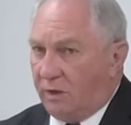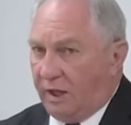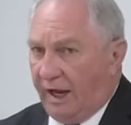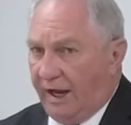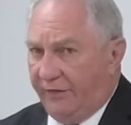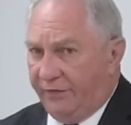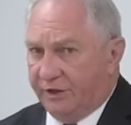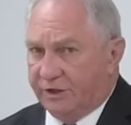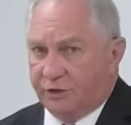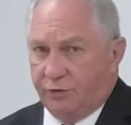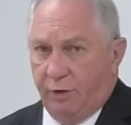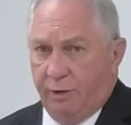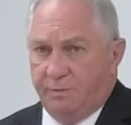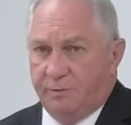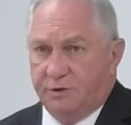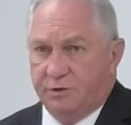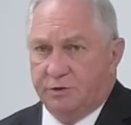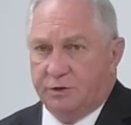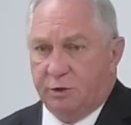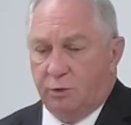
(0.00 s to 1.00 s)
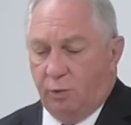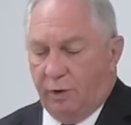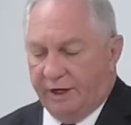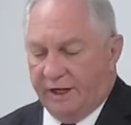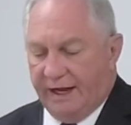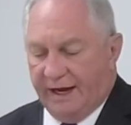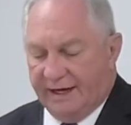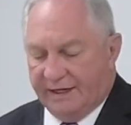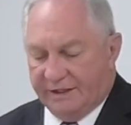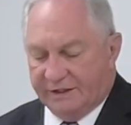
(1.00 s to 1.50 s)
and the scriptures and what
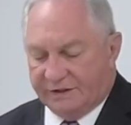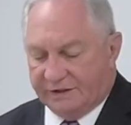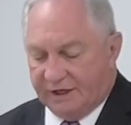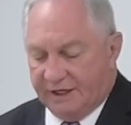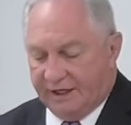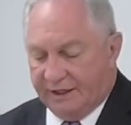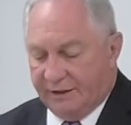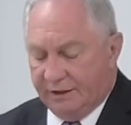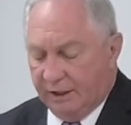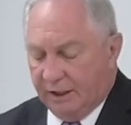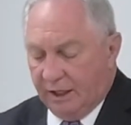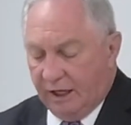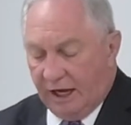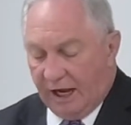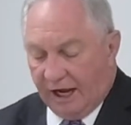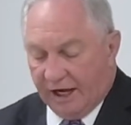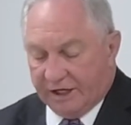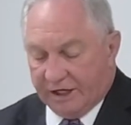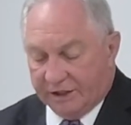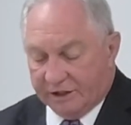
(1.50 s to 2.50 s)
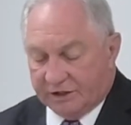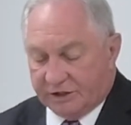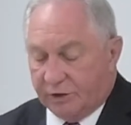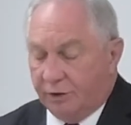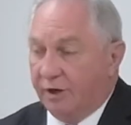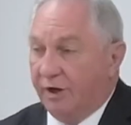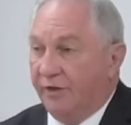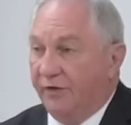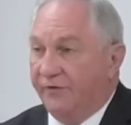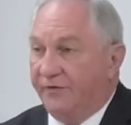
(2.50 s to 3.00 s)
it had to say
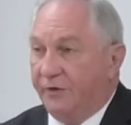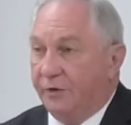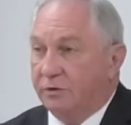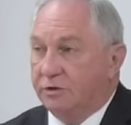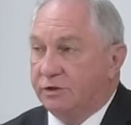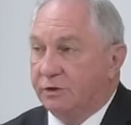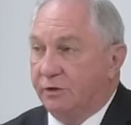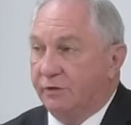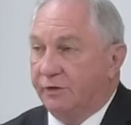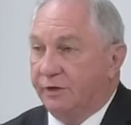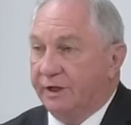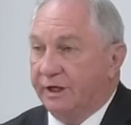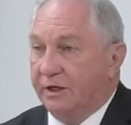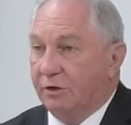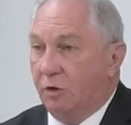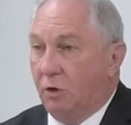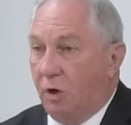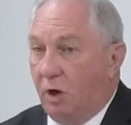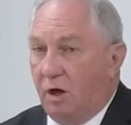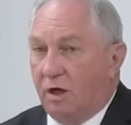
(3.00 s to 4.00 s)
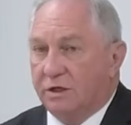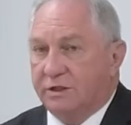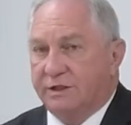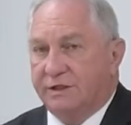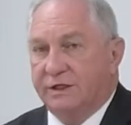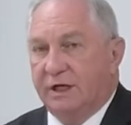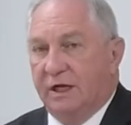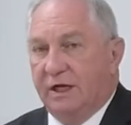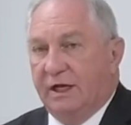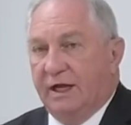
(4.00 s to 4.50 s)
concerning the future of the
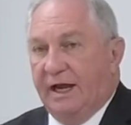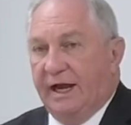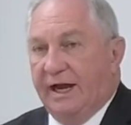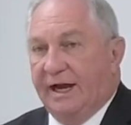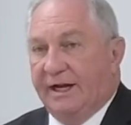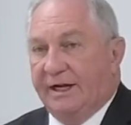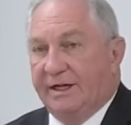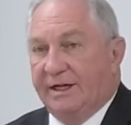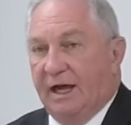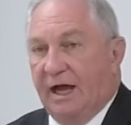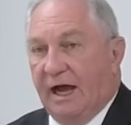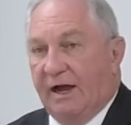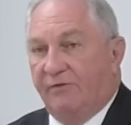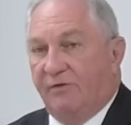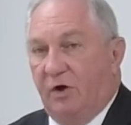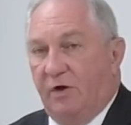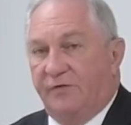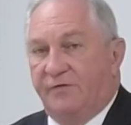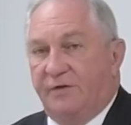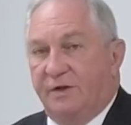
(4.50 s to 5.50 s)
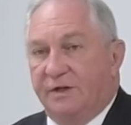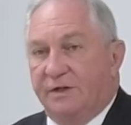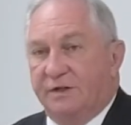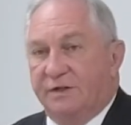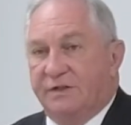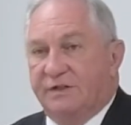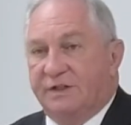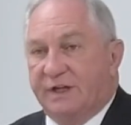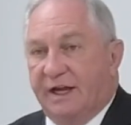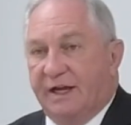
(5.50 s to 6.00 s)
lost. And I've
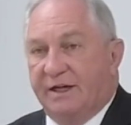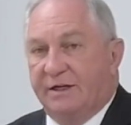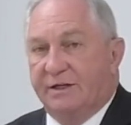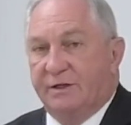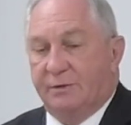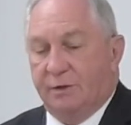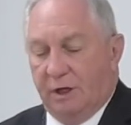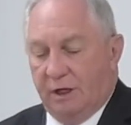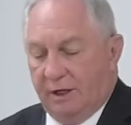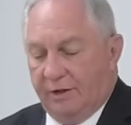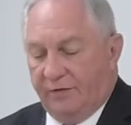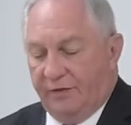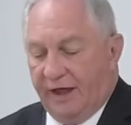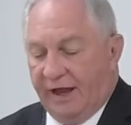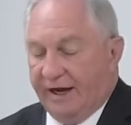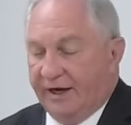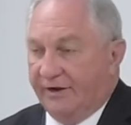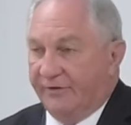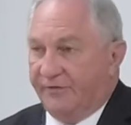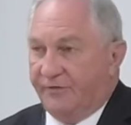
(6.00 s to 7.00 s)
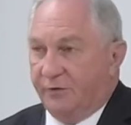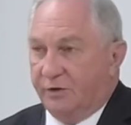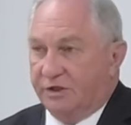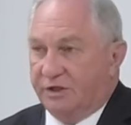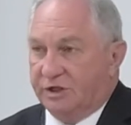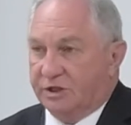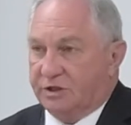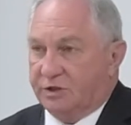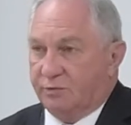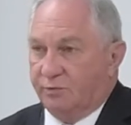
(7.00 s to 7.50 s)
often said that if we
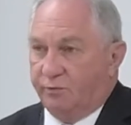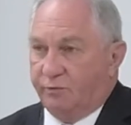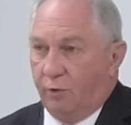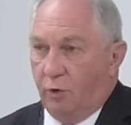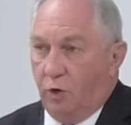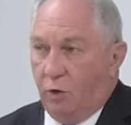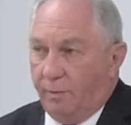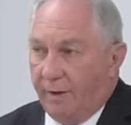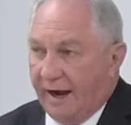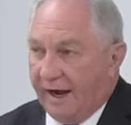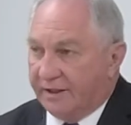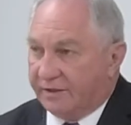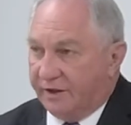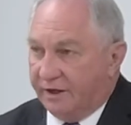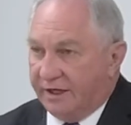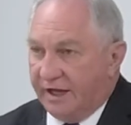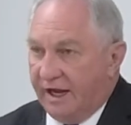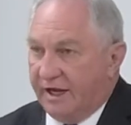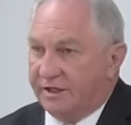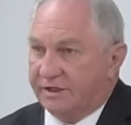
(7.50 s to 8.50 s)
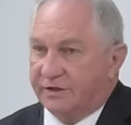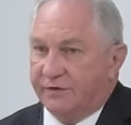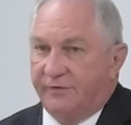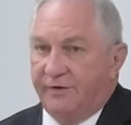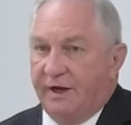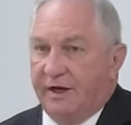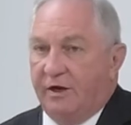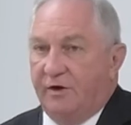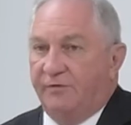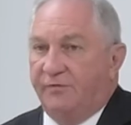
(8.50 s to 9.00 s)
just roll back the gates
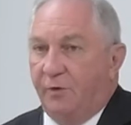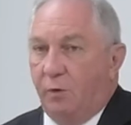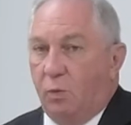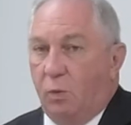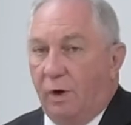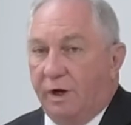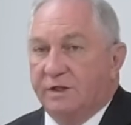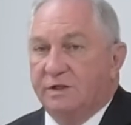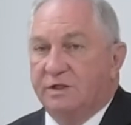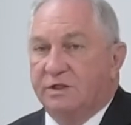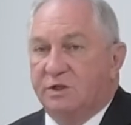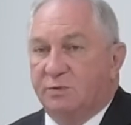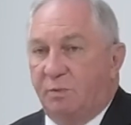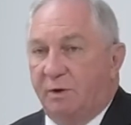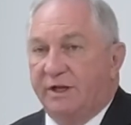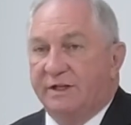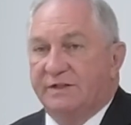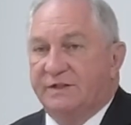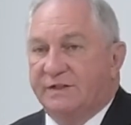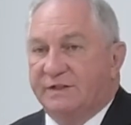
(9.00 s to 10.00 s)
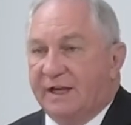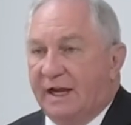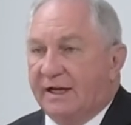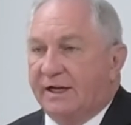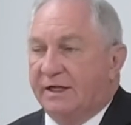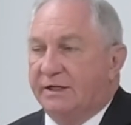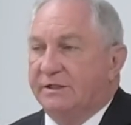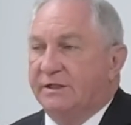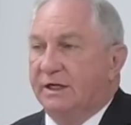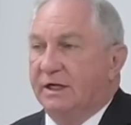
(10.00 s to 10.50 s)
of hell for one split
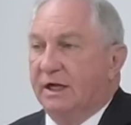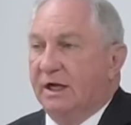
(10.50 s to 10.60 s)
second,